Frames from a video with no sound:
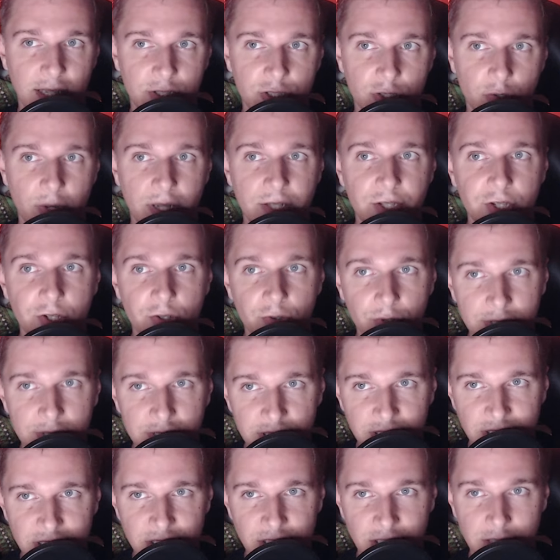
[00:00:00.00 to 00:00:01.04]
So any
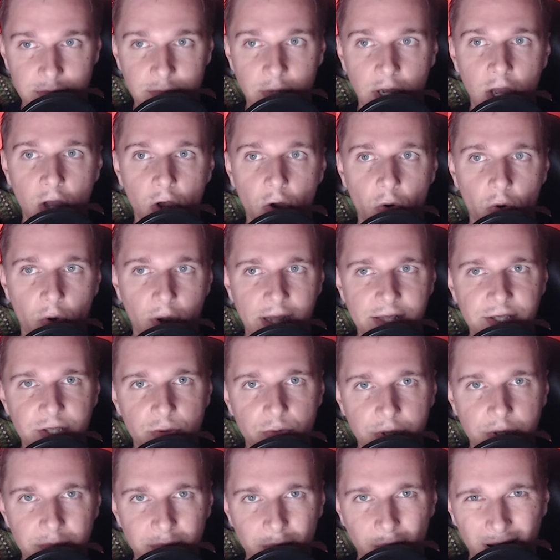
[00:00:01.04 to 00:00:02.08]
criticism or any
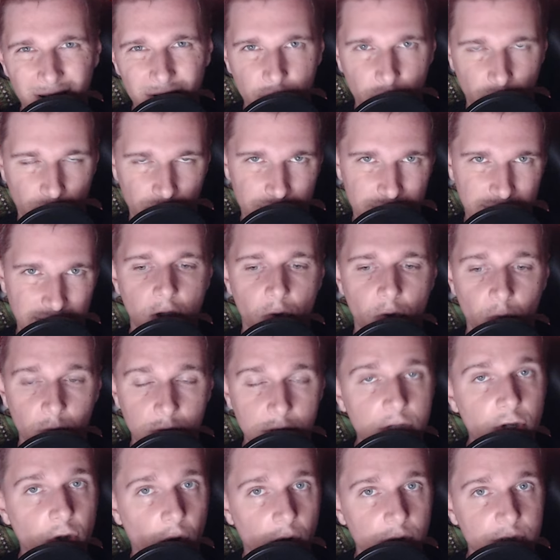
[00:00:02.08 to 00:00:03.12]
remark on that will
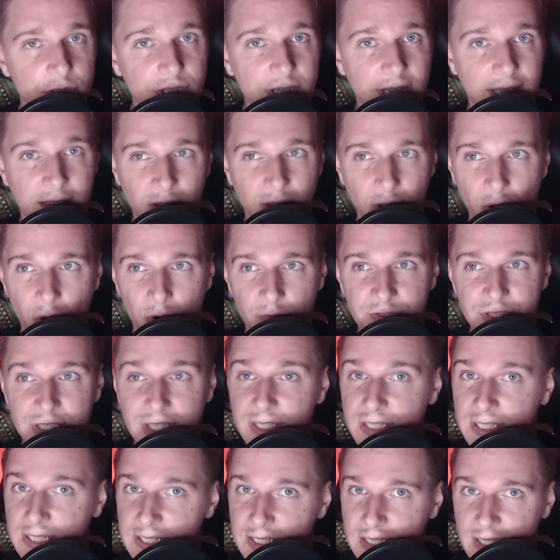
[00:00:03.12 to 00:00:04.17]
cause a lot of
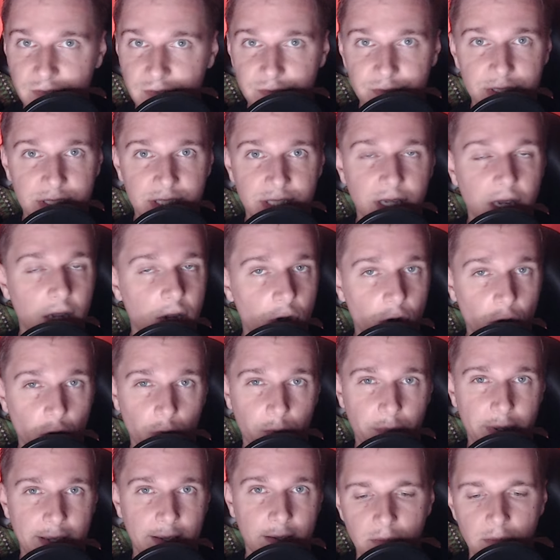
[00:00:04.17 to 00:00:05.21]
sensitivity and
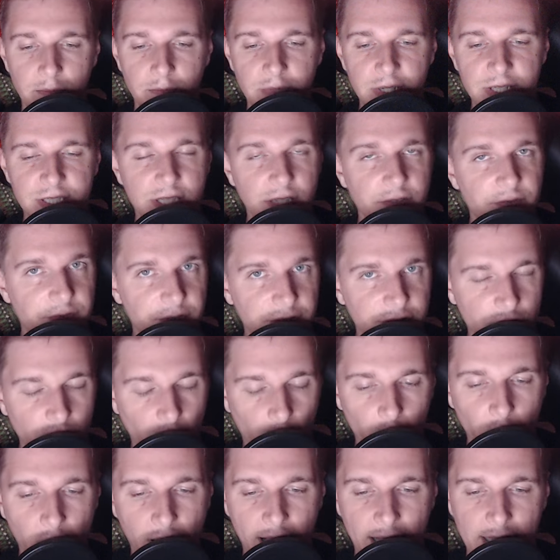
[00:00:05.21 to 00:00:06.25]
coping. Mr.
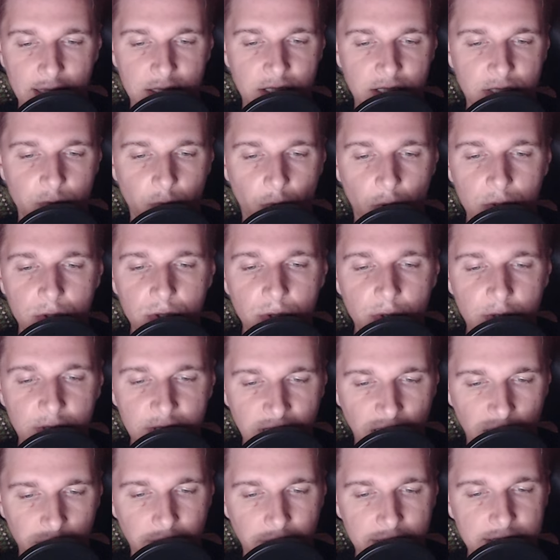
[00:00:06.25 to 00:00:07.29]
VO asks, what do you
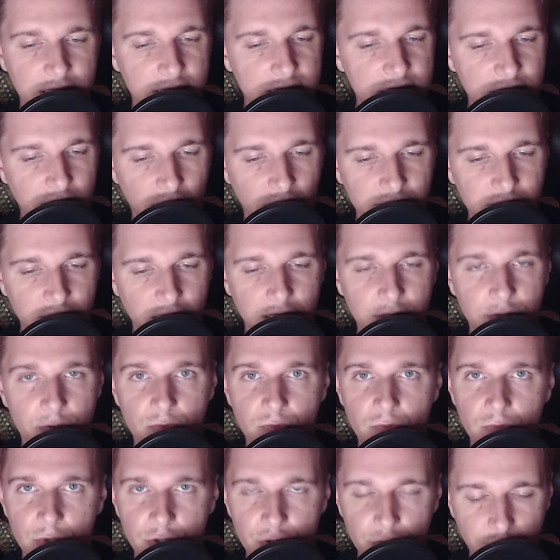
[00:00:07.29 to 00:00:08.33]
type? Adesanya
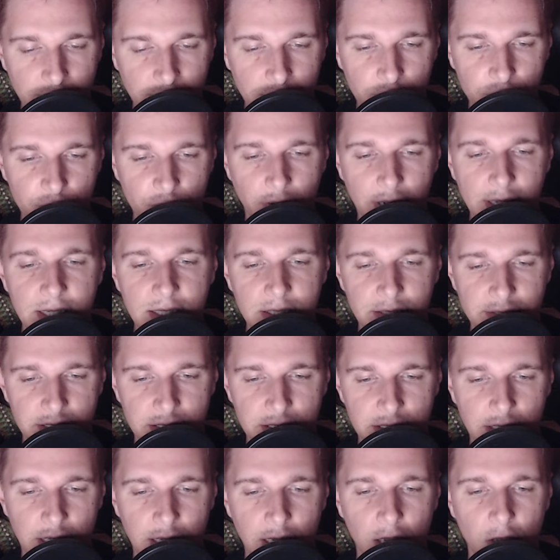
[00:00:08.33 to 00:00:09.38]
and Drakus. Dricus.
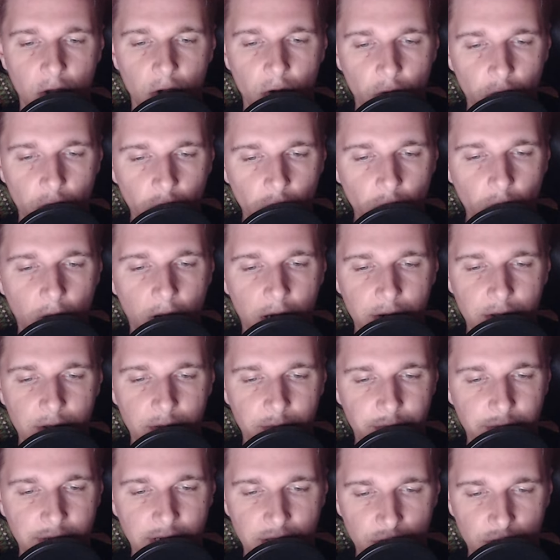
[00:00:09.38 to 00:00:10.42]
Who are you
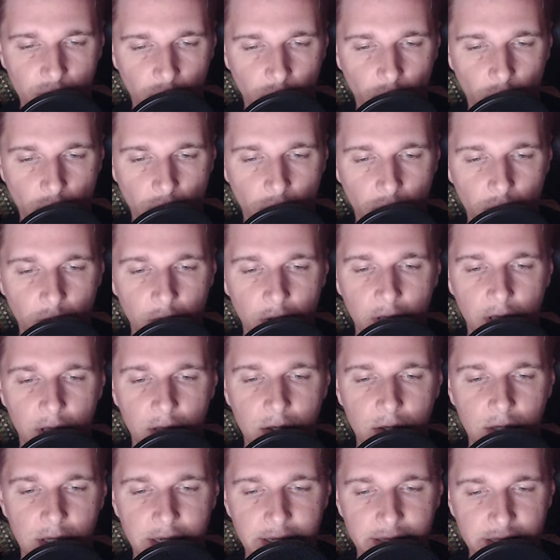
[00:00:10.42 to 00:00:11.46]
picking tomorrow
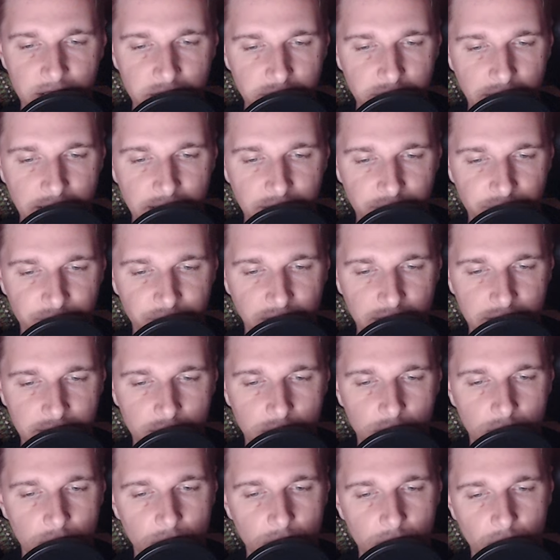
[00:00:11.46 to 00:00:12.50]
in the main event?
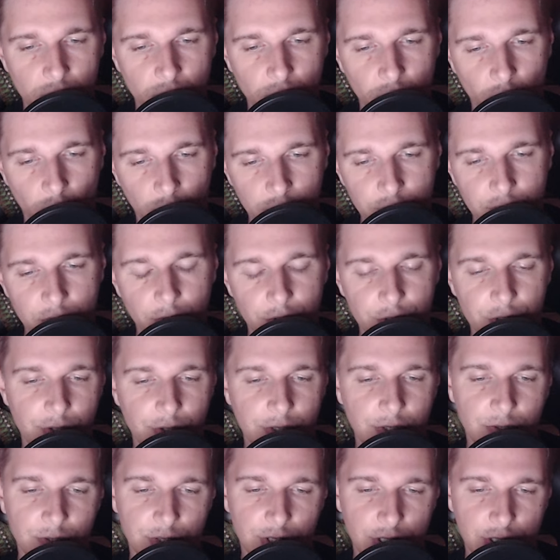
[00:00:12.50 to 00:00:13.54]
What got you
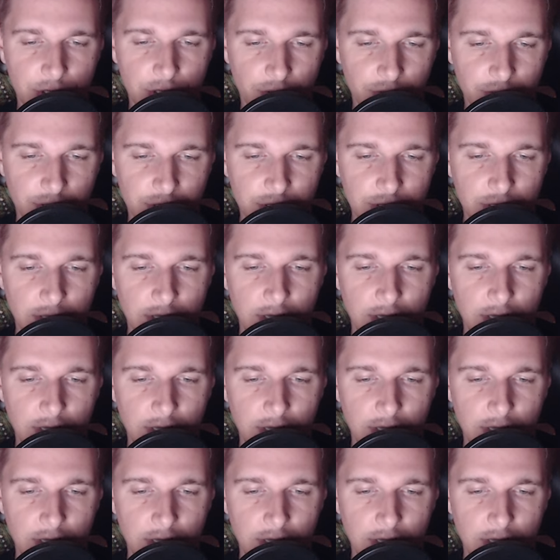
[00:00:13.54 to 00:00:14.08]
into Socionics?